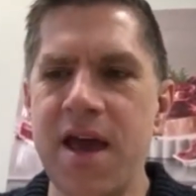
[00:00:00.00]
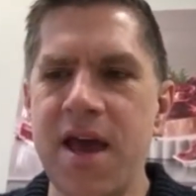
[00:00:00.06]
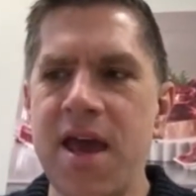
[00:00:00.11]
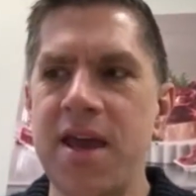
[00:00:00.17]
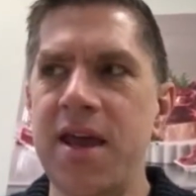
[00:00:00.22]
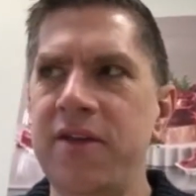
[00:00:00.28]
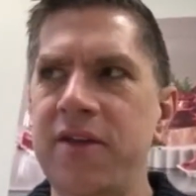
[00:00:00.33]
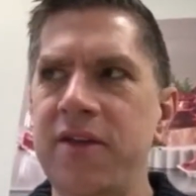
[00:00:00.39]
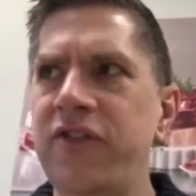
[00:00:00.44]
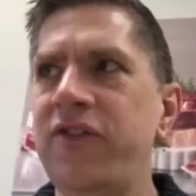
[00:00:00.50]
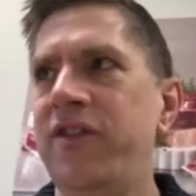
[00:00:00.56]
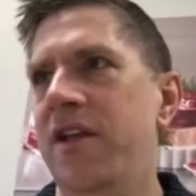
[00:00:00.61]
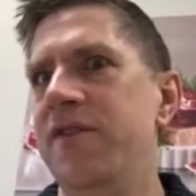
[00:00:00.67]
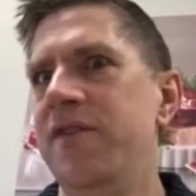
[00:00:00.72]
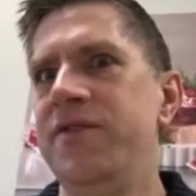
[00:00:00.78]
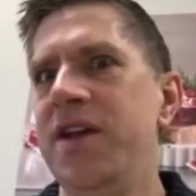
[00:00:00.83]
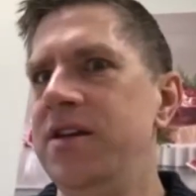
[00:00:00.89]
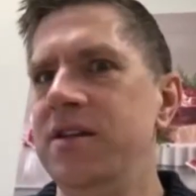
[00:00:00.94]
And I just
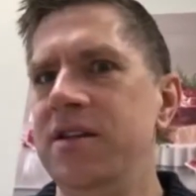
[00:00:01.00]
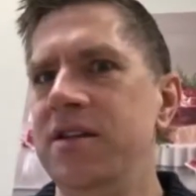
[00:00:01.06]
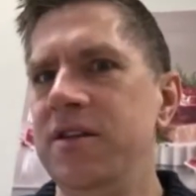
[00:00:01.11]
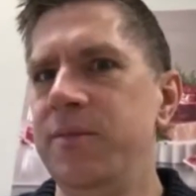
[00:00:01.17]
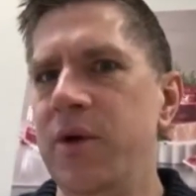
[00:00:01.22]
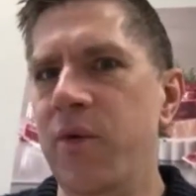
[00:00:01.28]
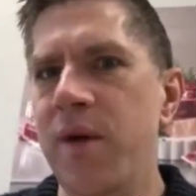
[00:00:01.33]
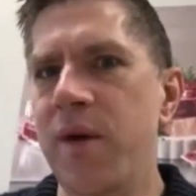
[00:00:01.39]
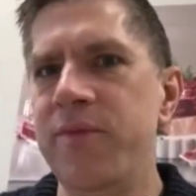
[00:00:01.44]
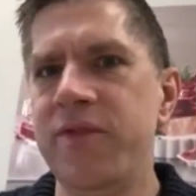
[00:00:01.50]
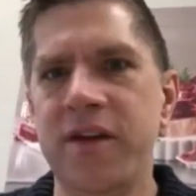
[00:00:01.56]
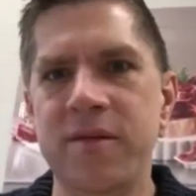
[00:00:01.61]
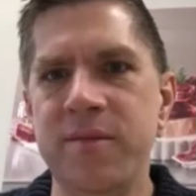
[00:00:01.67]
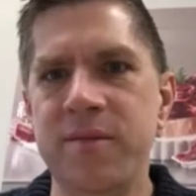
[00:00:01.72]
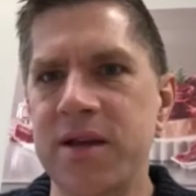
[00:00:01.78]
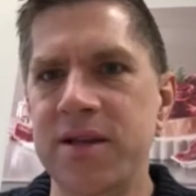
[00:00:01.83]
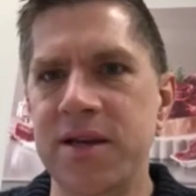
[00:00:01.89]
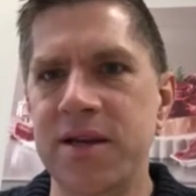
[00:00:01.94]
love the idea that there'd be a website
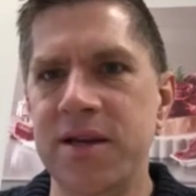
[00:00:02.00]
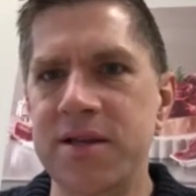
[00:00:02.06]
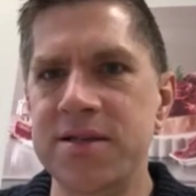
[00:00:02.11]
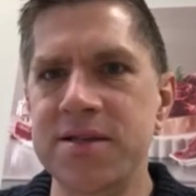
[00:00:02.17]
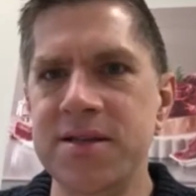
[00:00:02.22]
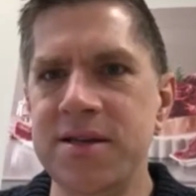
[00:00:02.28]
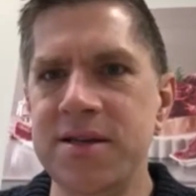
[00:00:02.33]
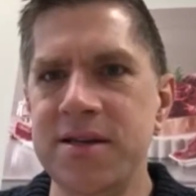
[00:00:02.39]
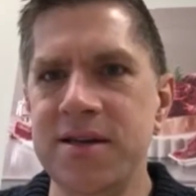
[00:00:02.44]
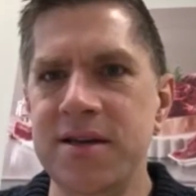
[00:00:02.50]
to make that easy.